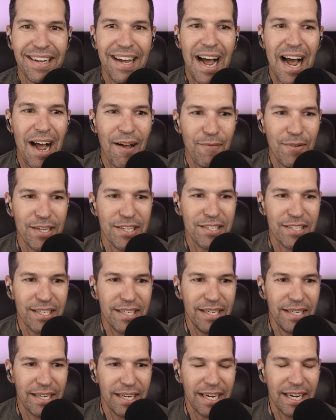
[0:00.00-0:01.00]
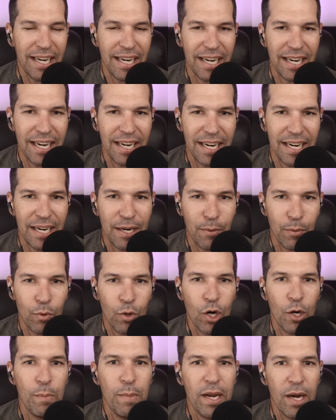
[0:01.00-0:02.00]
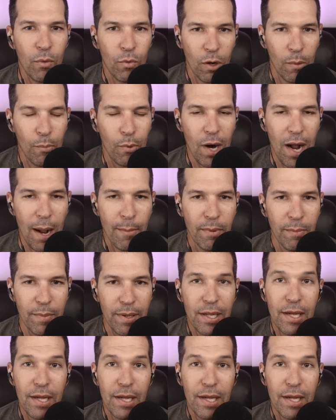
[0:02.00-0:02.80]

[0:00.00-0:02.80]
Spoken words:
obviously could be a real problem.